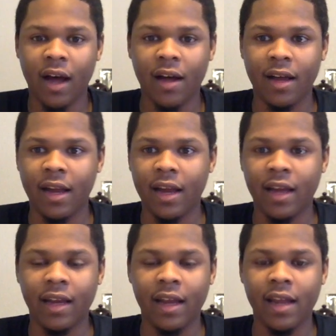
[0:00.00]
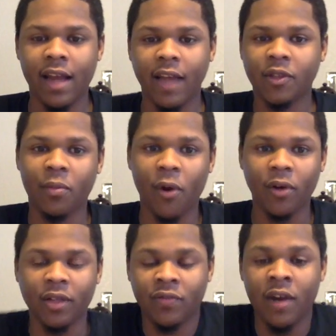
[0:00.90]
And that's the part
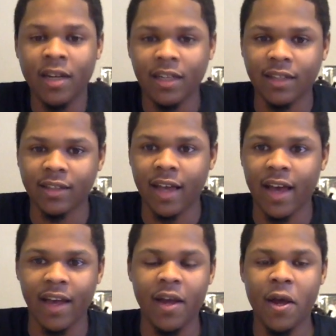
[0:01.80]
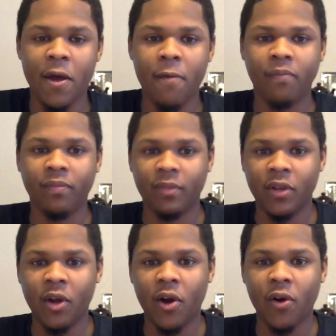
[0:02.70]
that's funny is that, you
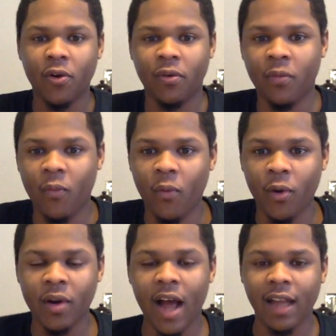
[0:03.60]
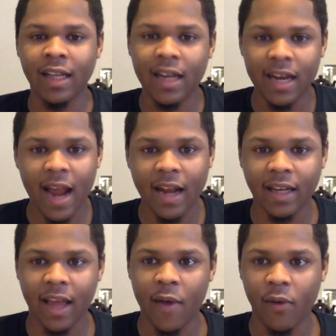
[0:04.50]
know, we're not looking at it
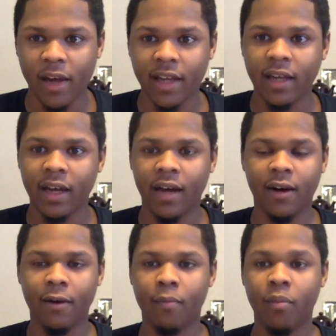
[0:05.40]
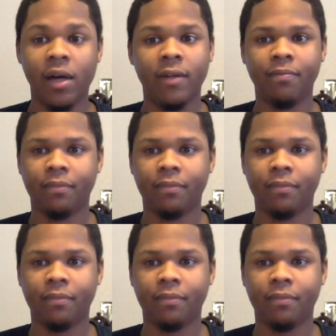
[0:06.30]
that way. But